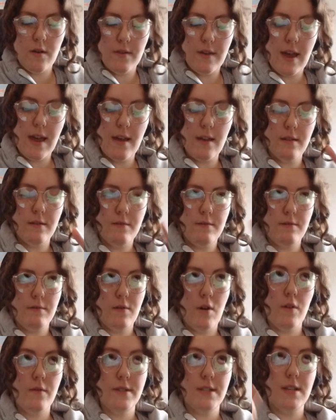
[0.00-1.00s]
they're
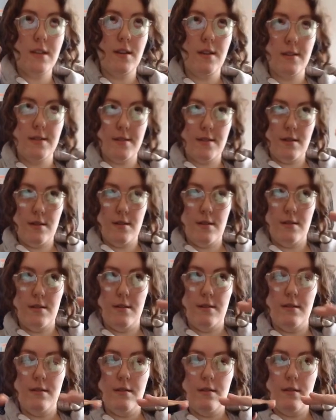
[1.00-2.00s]
obviously, because
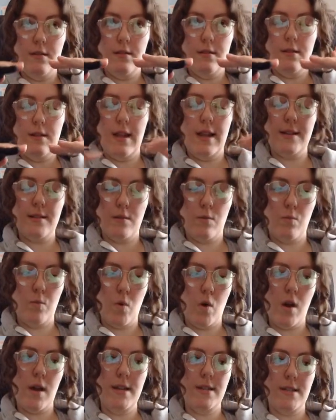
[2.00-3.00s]
the legs are
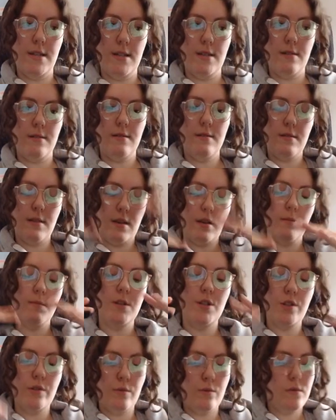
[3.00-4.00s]
wider, they're going to be
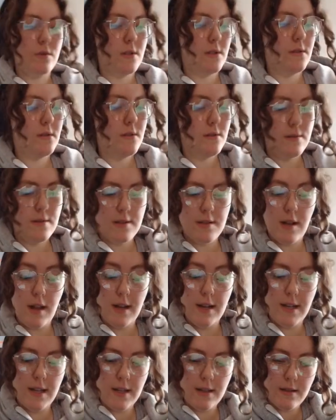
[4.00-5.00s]
shorter
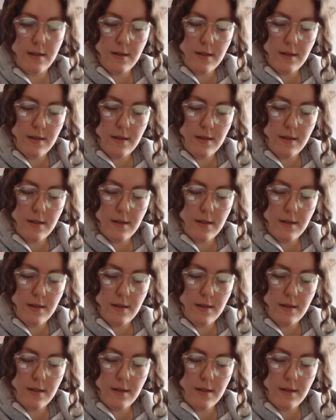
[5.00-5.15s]
slightly.